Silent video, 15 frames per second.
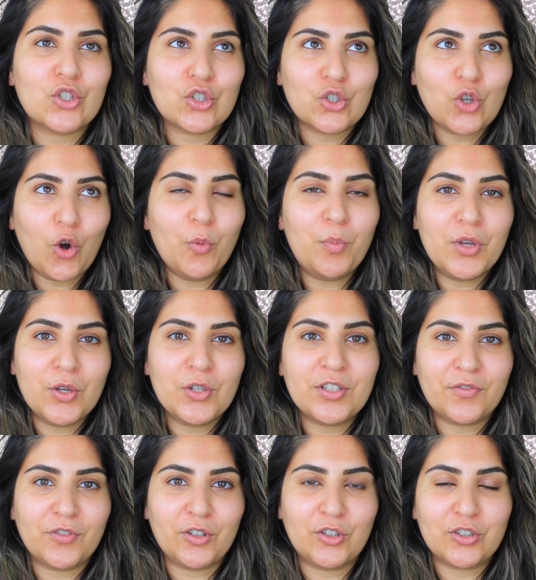so
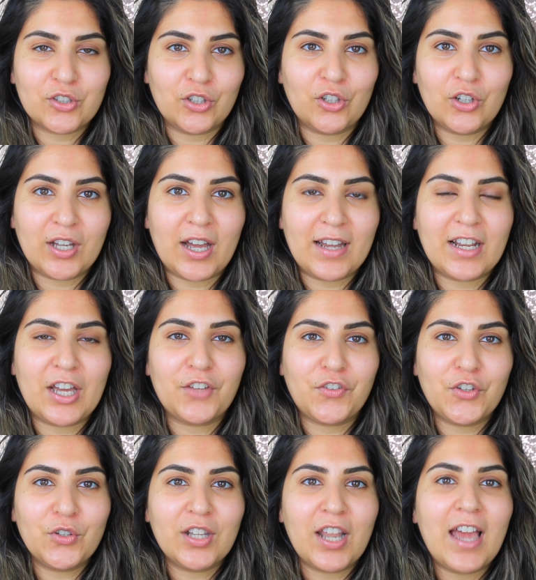beautiful to look at. Now, if
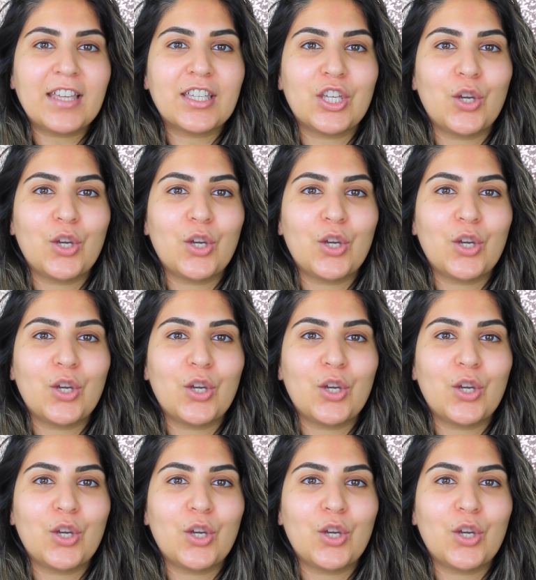you like